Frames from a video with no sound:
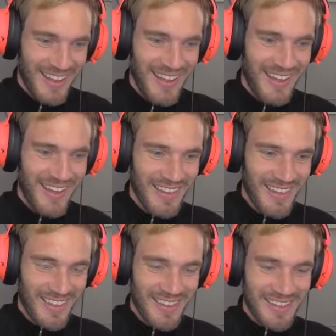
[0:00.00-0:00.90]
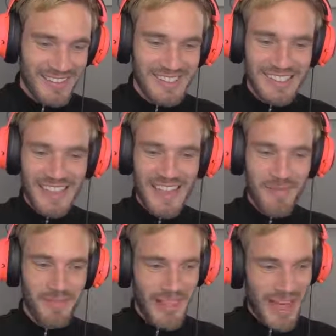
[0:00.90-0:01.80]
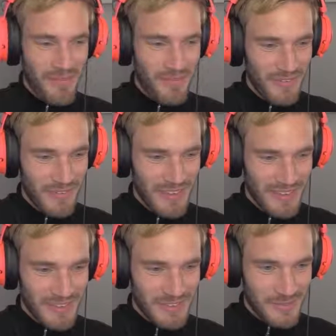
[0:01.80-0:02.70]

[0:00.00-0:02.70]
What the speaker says: Oh, you can see him laugh in VR as